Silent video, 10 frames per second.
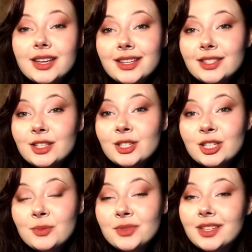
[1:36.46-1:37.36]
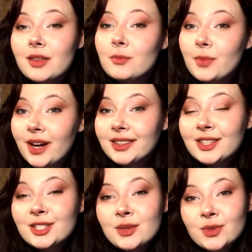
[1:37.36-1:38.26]
Internships and
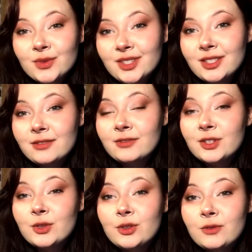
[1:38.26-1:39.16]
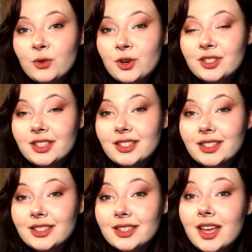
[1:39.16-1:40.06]
partnerships with different
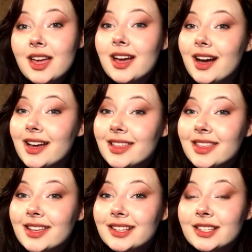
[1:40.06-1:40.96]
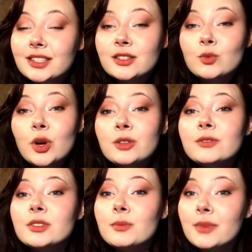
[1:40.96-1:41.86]
universities. I think this is one
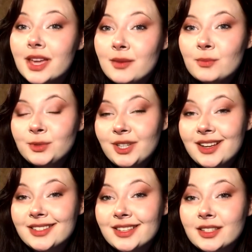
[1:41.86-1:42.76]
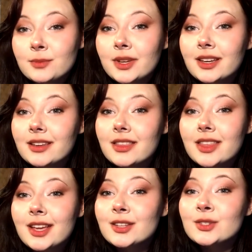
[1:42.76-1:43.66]
of the main pluses because
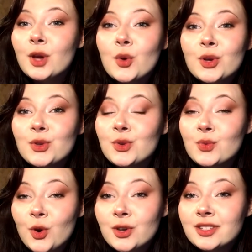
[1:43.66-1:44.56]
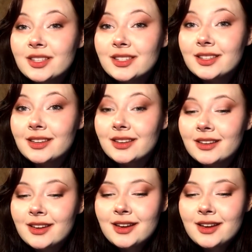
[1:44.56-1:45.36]
thanks to our university,